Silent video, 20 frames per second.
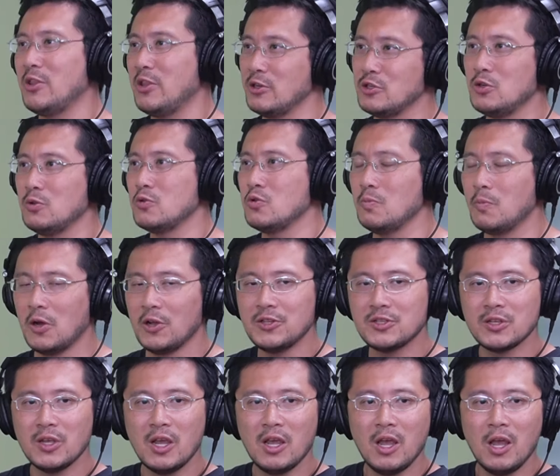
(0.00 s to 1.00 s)
digital
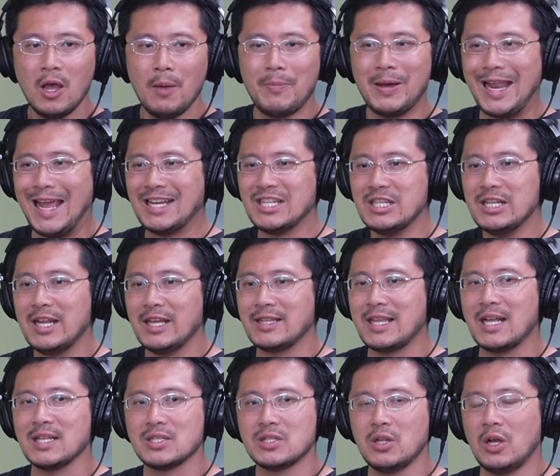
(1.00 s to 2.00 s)
coupons. But actually, like
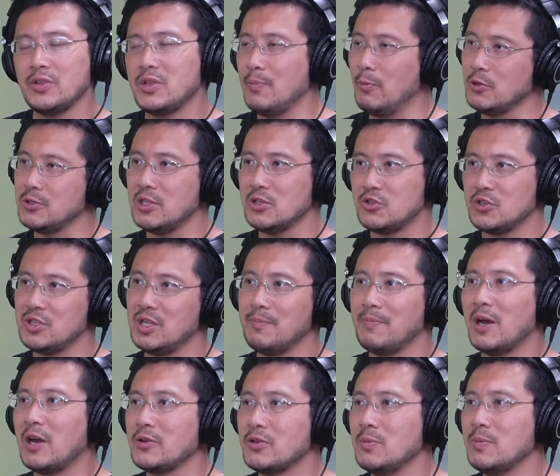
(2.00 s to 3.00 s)
that's not the most interesting
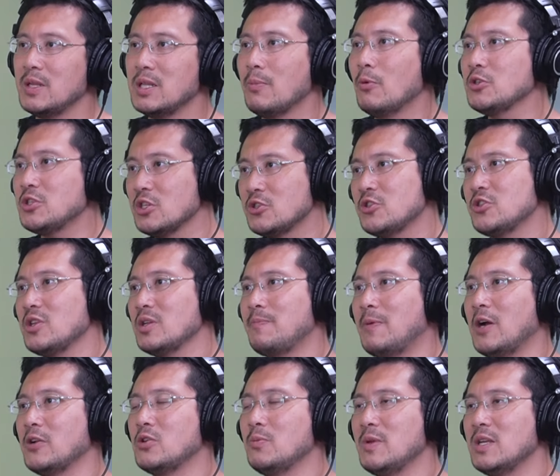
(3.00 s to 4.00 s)
part to me. The most interesting
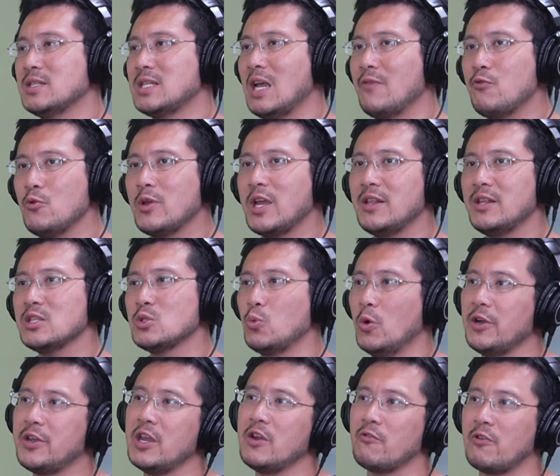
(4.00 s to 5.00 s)
part to me is that if you get this
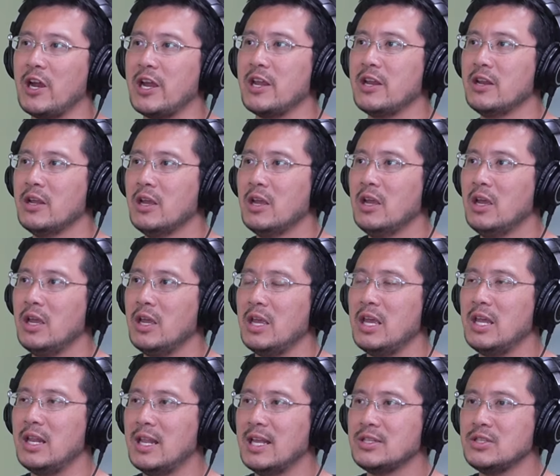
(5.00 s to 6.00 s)
working right,
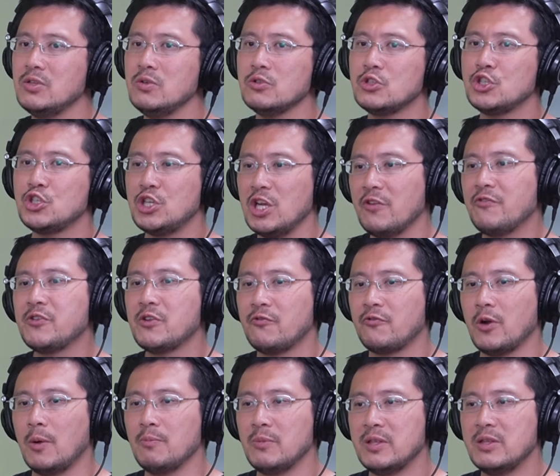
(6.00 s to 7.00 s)
it lets you shift
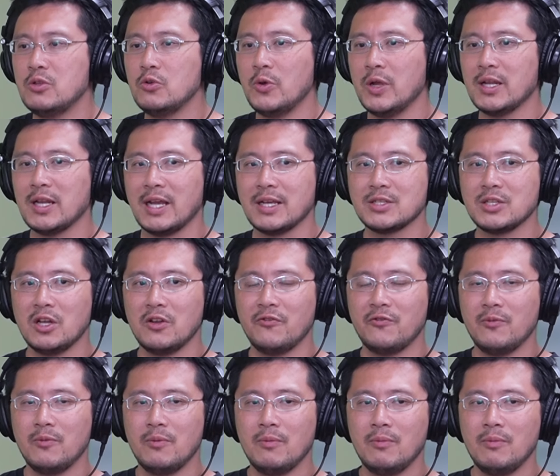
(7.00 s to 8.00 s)
from doing like sort
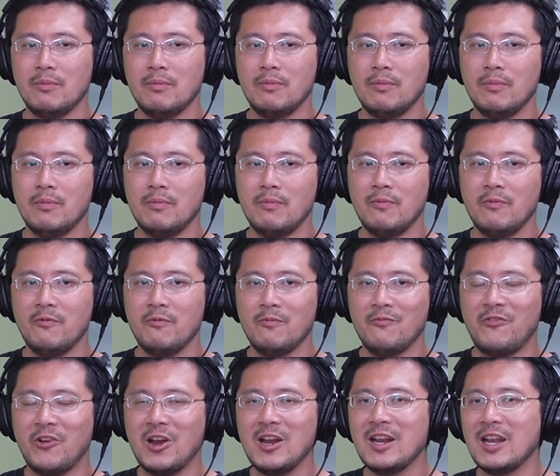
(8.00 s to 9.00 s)
of
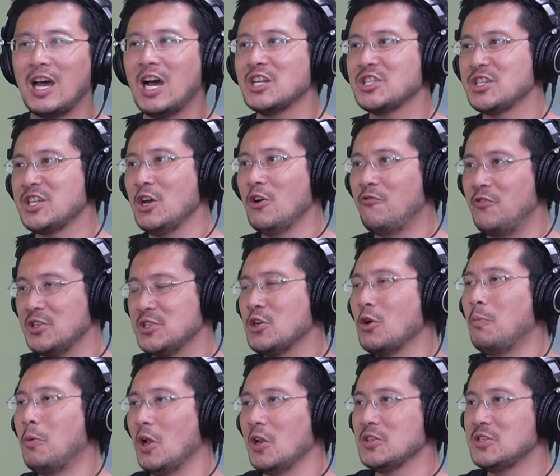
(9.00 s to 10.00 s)
very large scale
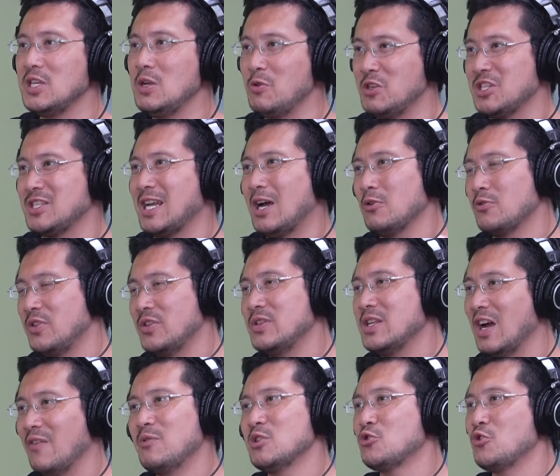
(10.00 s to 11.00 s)
fiscal policy, which is how
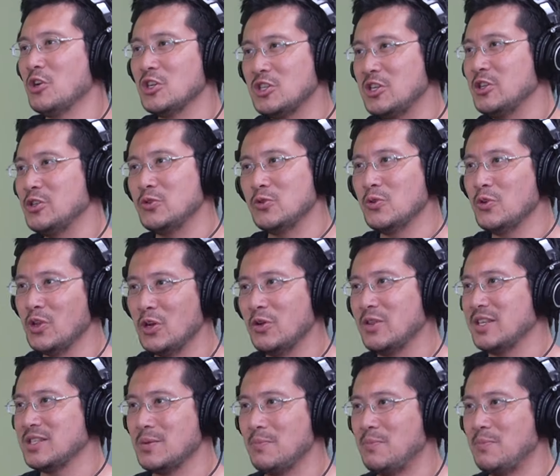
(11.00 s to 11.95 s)
governments traditionally do. You know, there's a